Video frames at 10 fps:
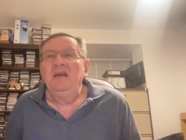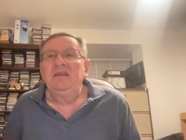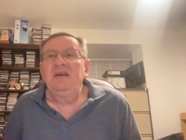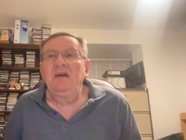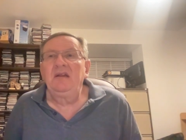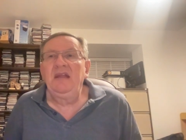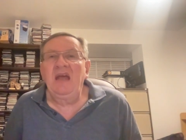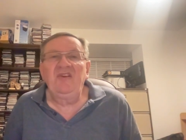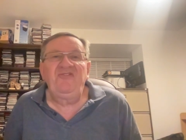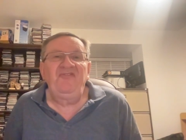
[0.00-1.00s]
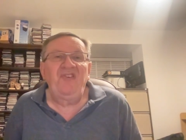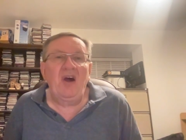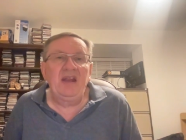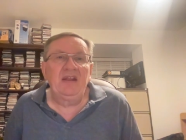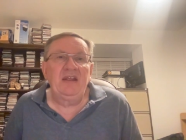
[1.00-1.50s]
Thirdly and
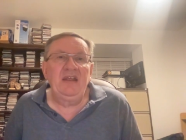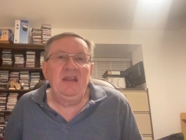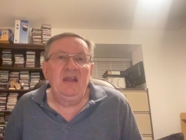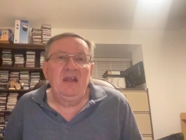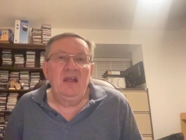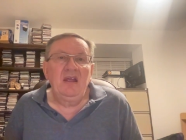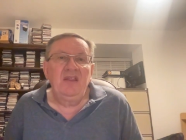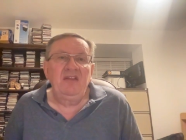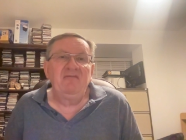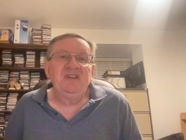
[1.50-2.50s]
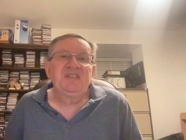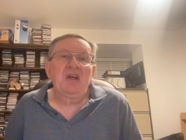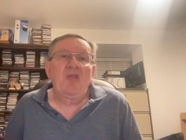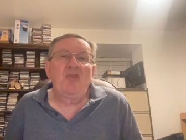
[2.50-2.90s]
finally, there is